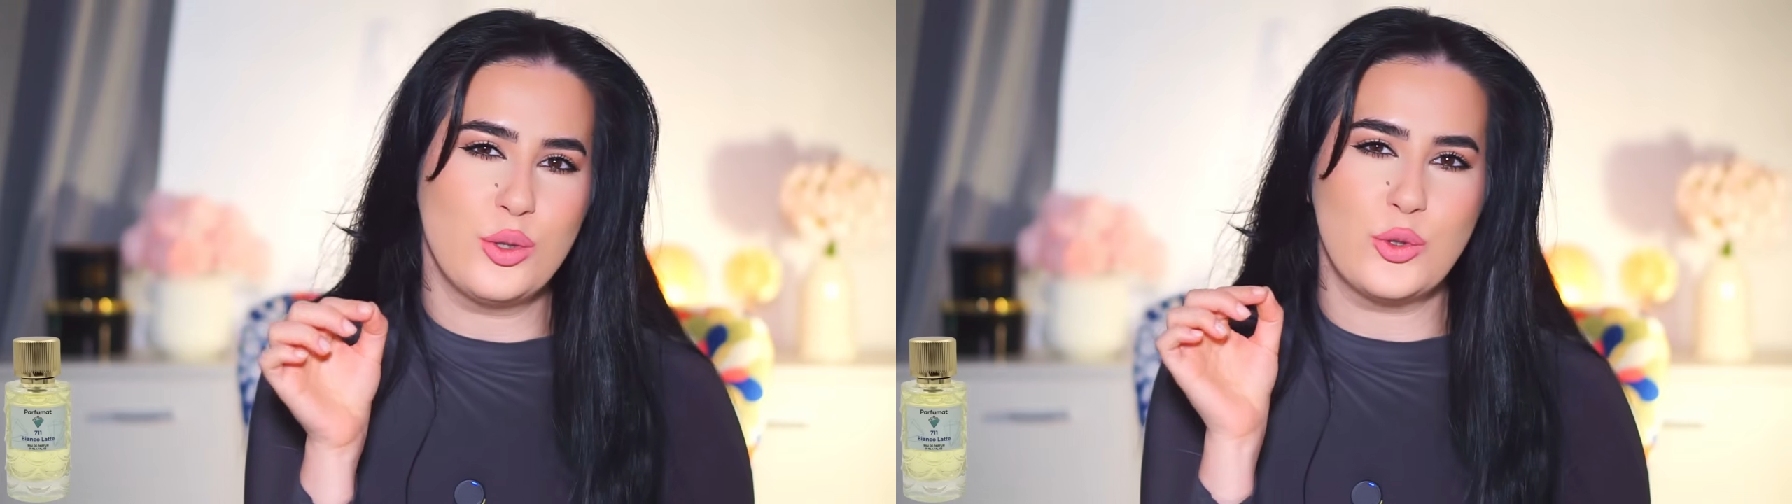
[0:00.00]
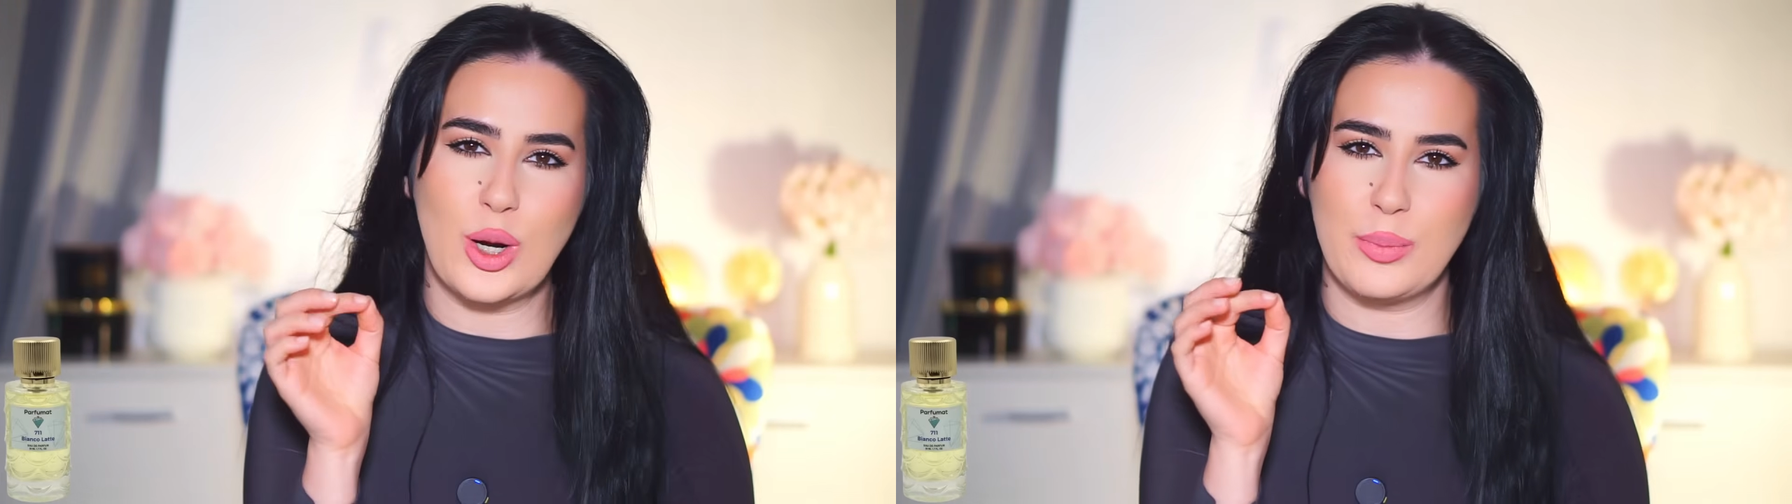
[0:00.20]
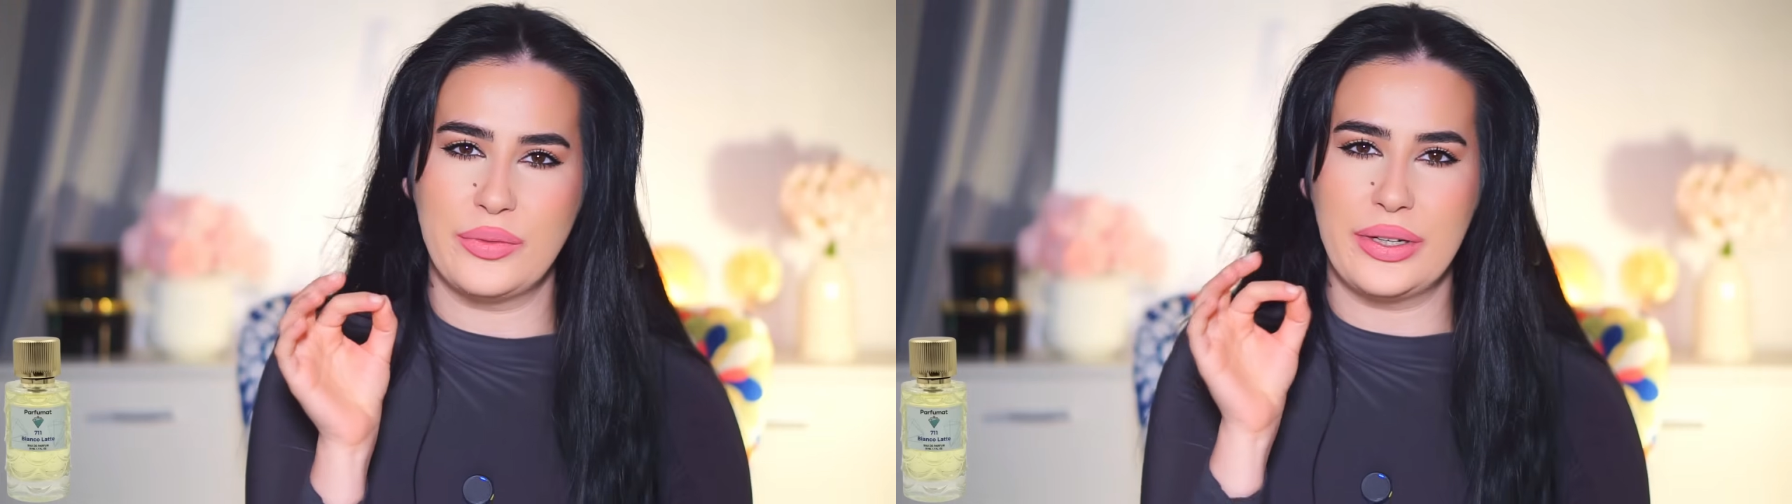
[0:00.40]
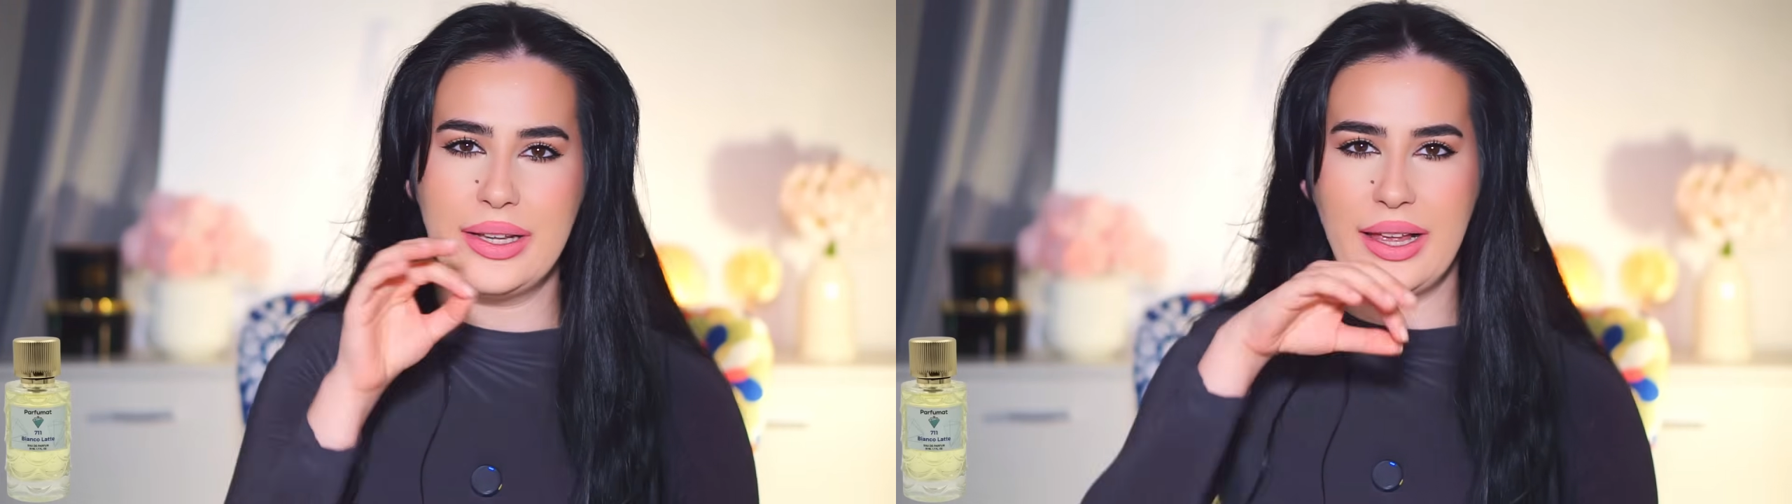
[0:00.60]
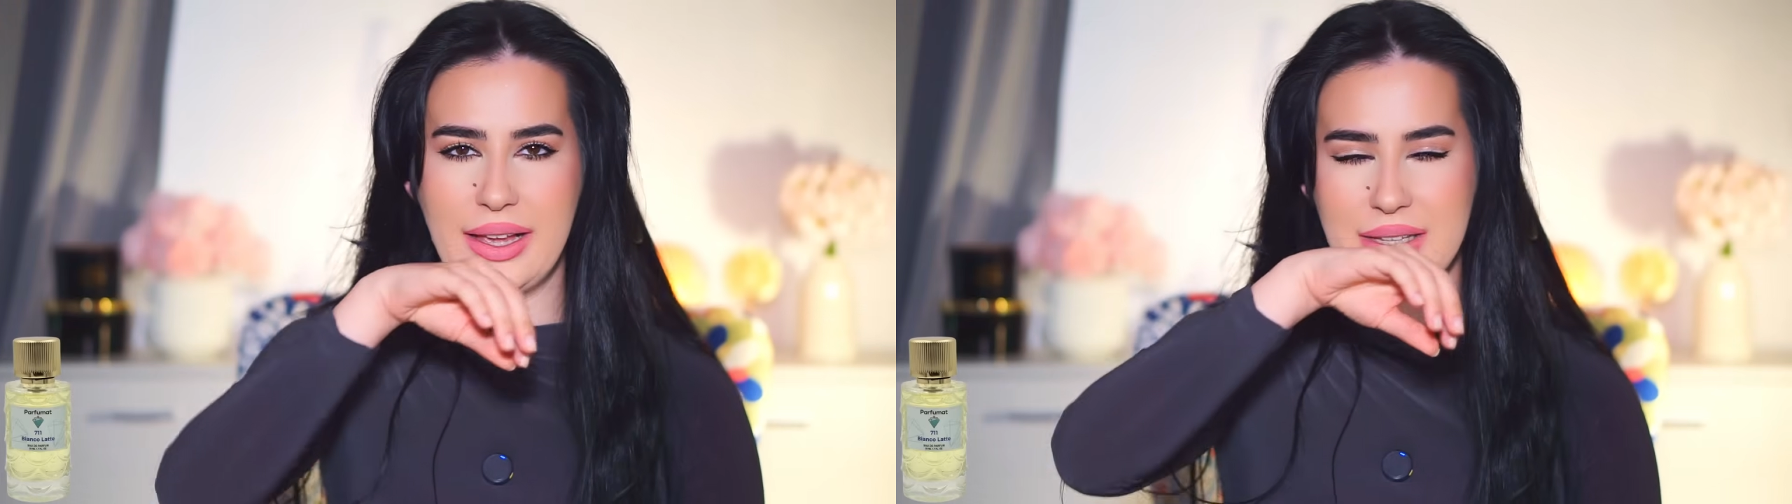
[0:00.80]
drop of
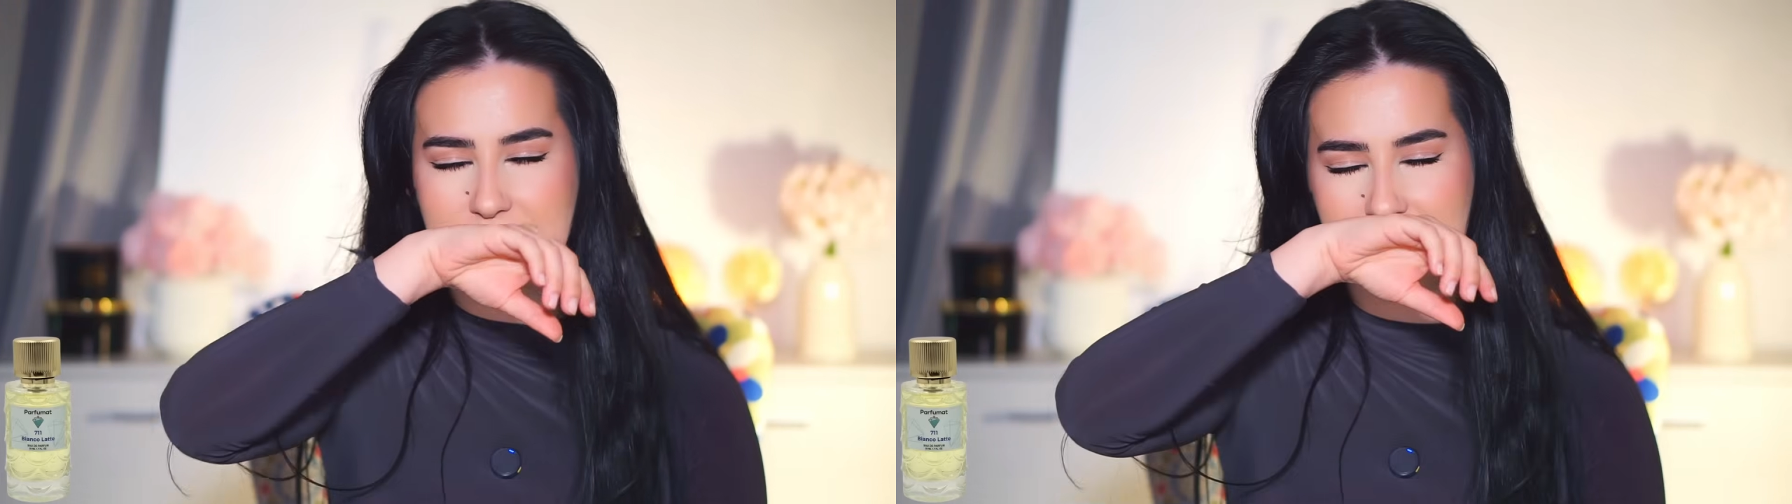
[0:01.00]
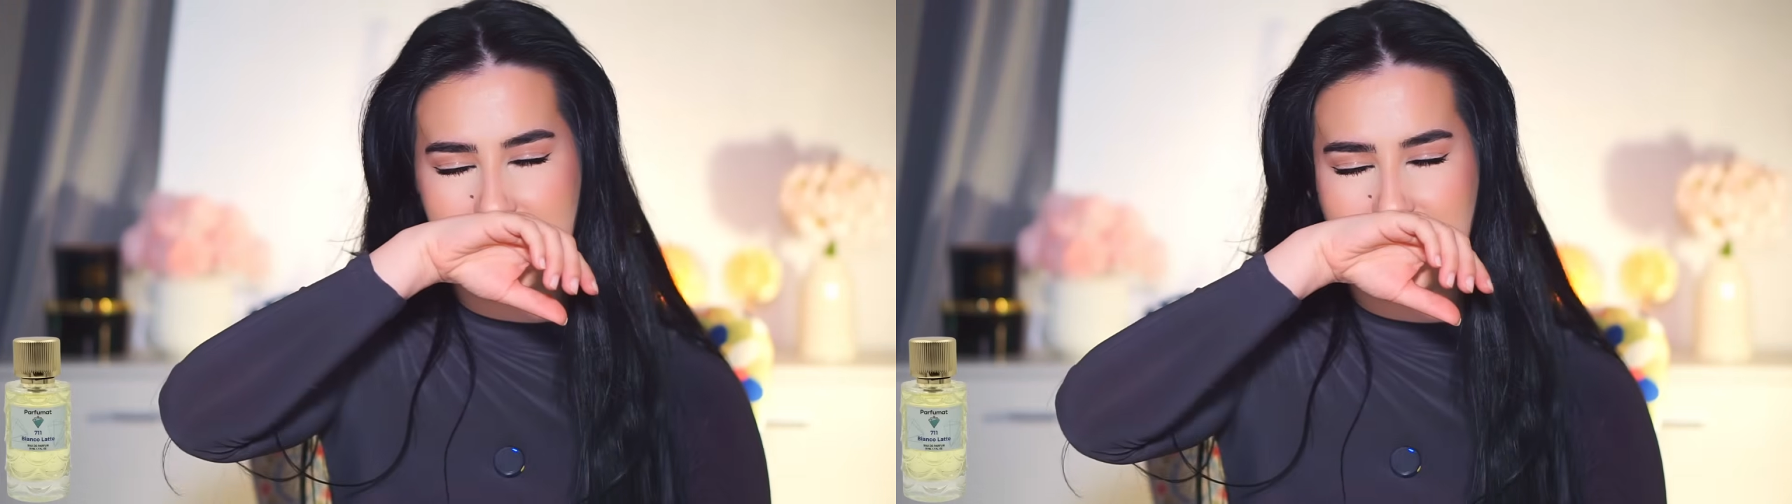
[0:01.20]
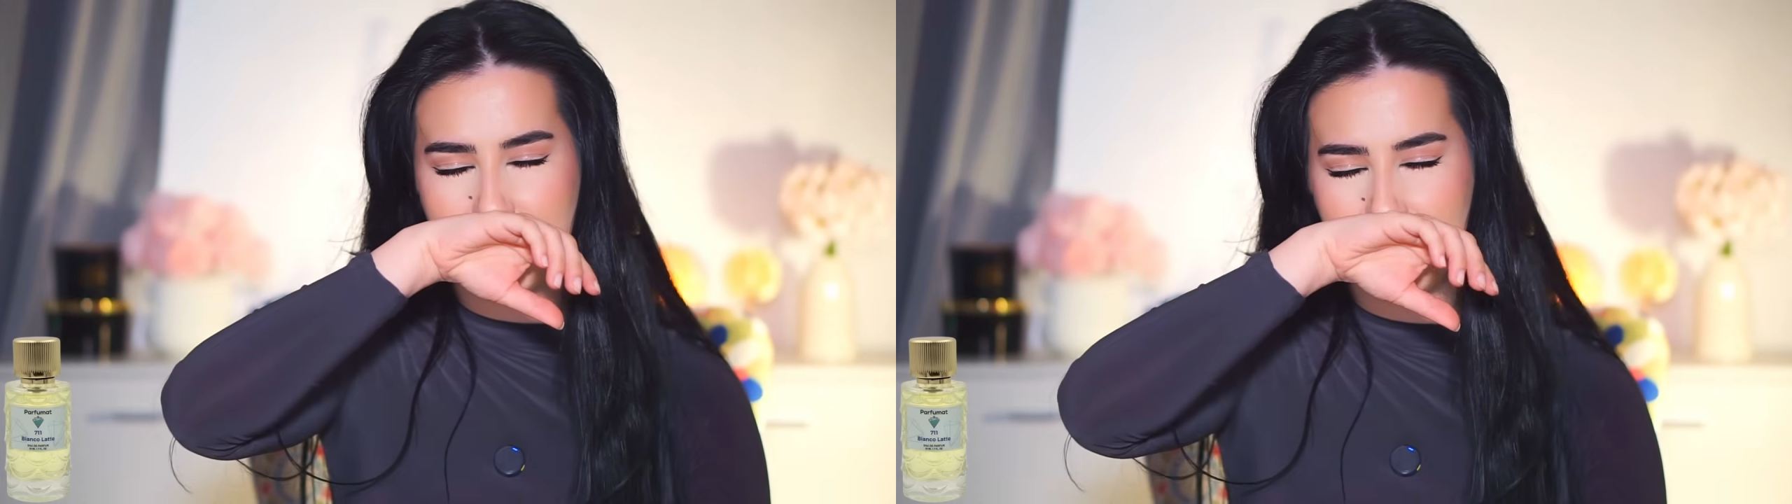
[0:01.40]
vanilla essence,